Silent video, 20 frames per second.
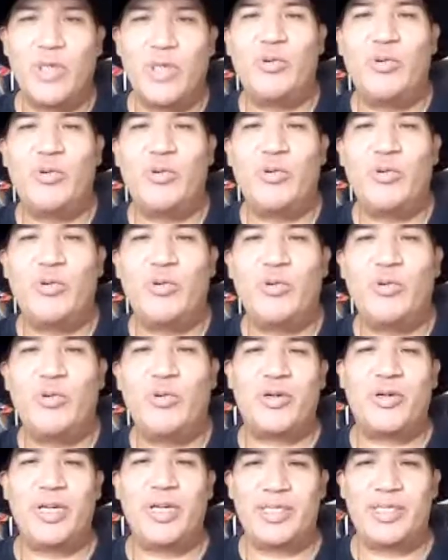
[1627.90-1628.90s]
You're welcome,
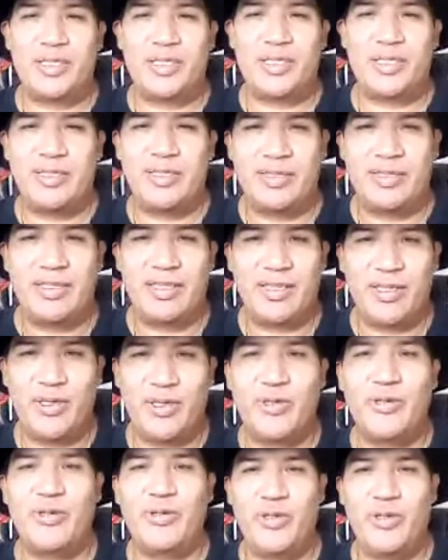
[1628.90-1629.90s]
Chris.
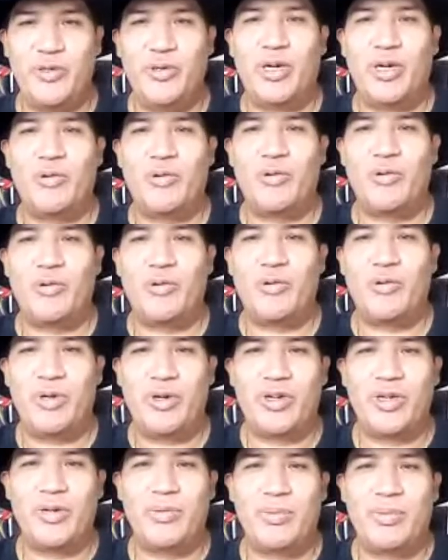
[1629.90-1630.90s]
You are
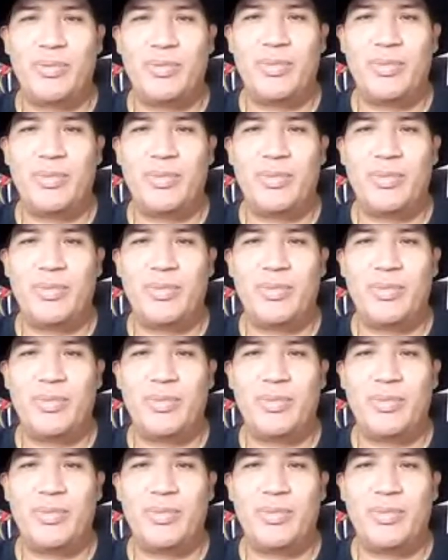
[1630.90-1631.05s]
welcome.